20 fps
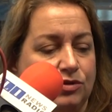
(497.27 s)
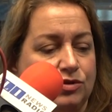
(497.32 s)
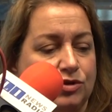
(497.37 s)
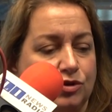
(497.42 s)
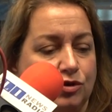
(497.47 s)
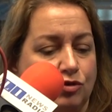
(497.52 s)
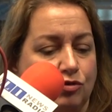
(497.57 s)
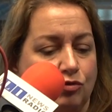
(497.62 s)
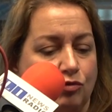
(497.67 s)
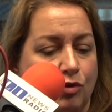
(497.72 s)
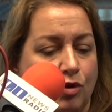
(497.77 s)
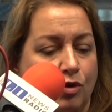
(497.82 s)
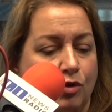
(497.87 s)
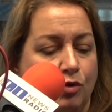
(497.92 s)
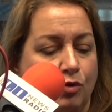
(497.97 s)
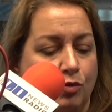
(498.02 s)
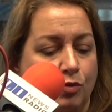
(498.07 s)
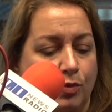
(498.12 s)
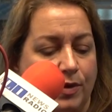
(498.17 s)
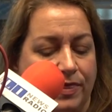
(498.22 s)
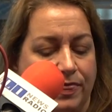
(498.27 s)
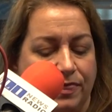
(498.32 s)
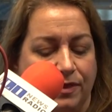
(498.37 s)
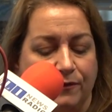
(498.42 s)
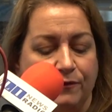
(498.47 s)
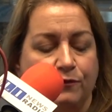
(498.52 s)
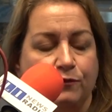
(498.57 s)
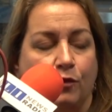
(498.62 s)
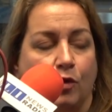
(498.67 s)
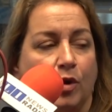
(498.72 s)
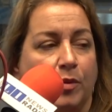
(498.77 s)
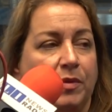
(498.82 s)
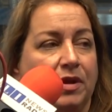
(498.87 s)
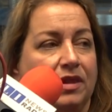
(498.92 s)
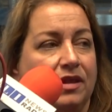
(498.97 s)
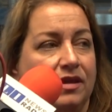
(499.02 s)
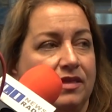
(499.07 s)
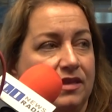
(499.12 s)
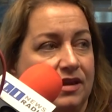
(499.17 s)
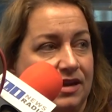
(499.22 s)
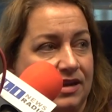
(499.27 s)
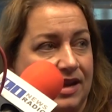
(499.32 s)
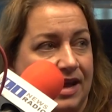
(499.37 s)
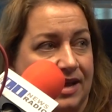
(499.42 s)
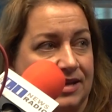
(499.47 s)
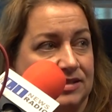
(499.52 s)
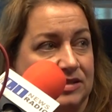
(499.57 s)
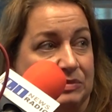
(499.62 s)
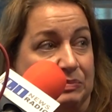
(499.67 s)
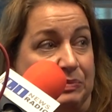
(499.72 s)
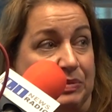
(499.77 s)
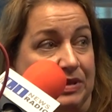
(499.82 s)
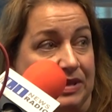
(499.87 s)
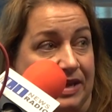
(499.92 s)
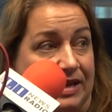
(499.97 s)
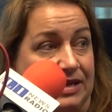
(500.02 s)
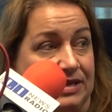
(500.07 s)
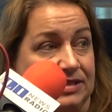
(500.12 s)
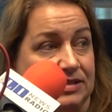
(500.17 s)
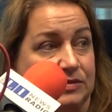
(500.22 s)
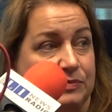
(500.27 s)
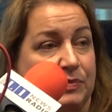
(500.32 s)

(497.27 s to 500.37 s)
to grow with the formula that it has in place,